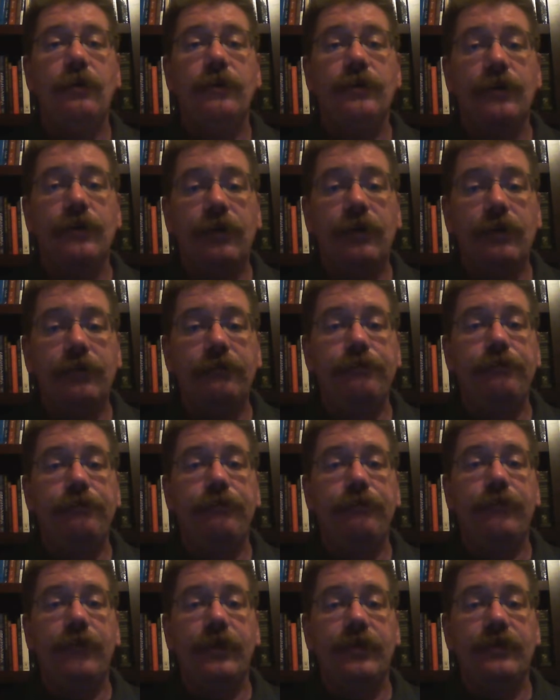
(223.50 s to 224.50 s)
So
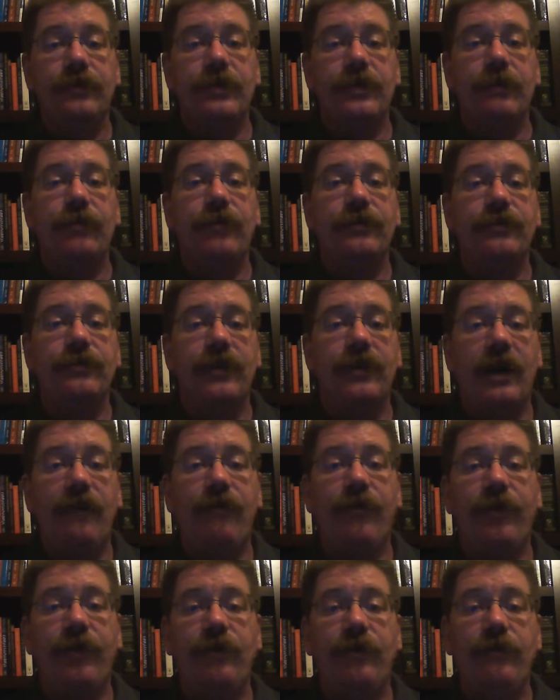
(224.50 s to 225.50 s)
some old
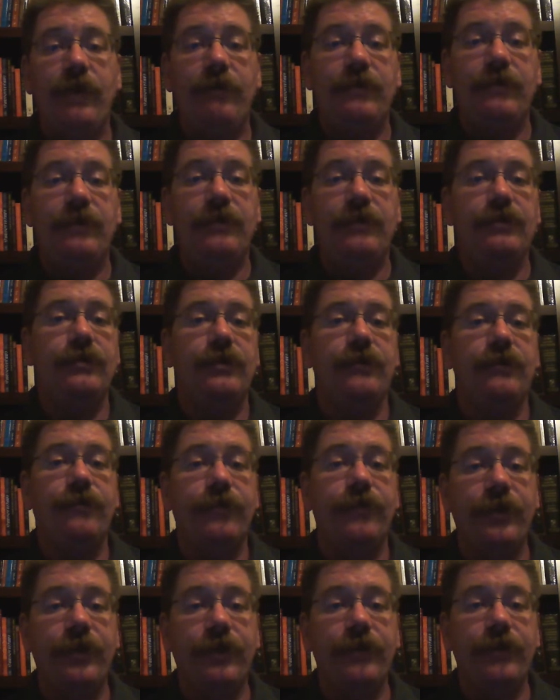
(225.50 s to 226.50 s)
software you may have been using
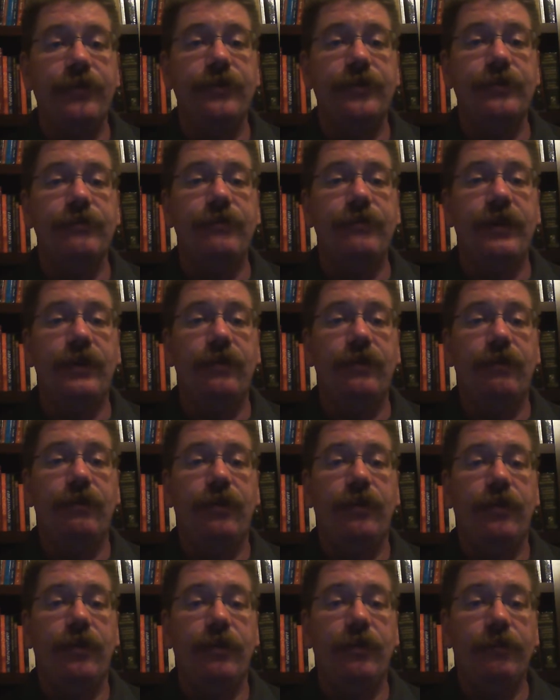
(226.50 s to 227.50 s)
for years may no
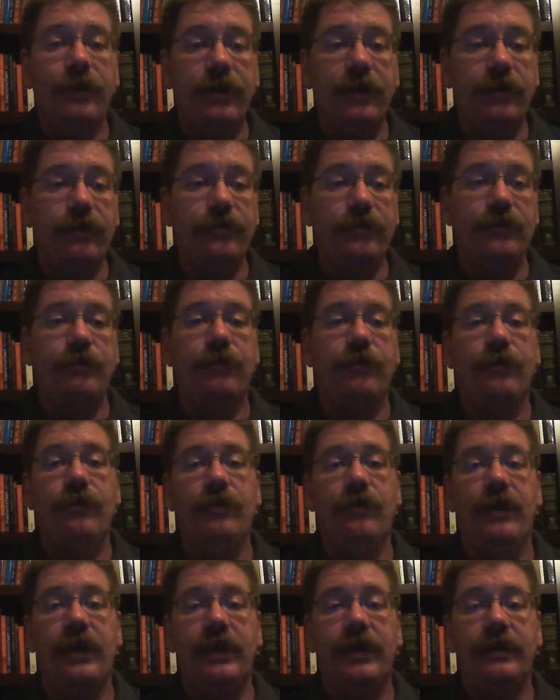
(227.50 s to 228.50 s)
longer be
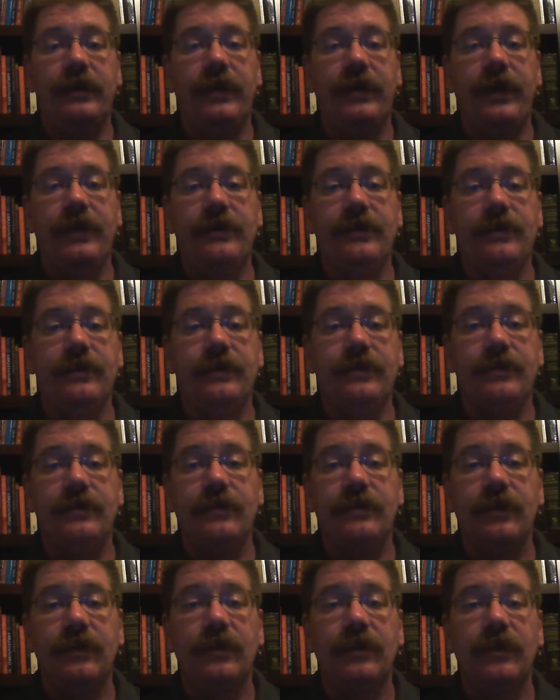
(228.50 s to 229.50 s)
usable on the
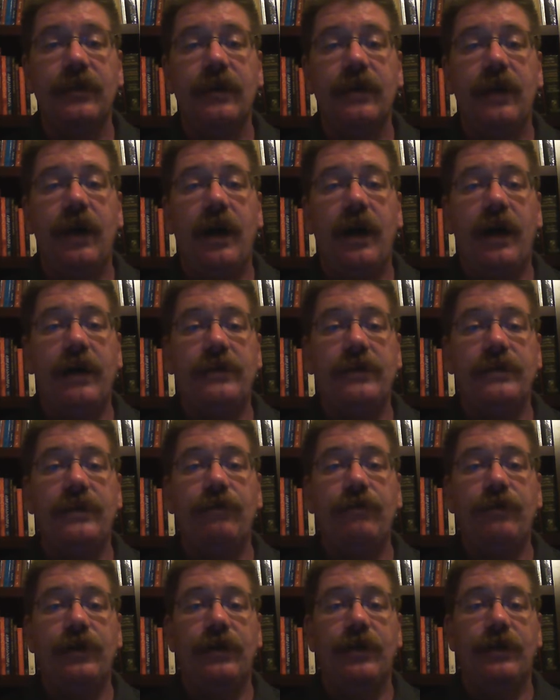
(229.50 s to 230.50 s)
Asus
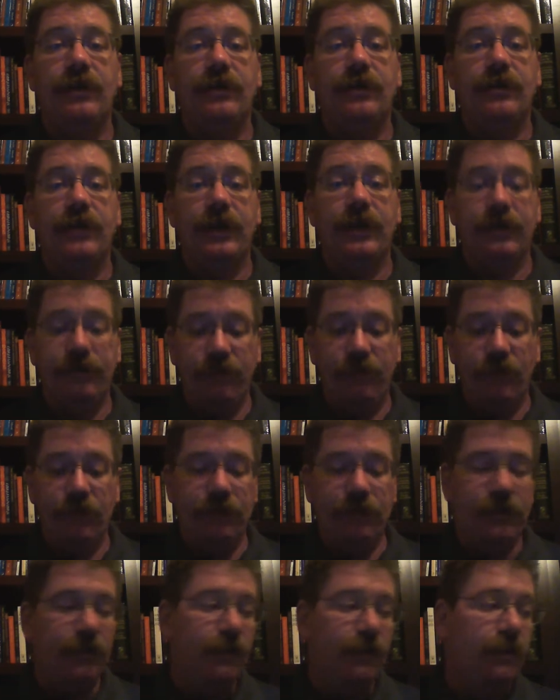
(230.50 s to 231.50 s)
T100
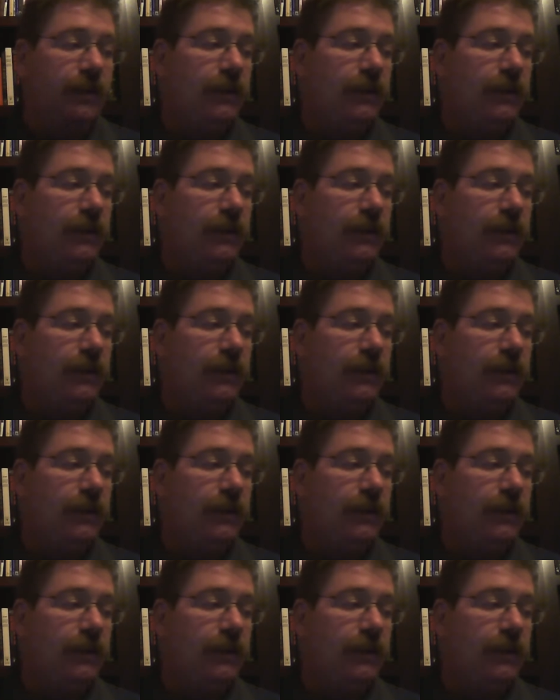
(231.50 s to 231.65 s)
Transformer.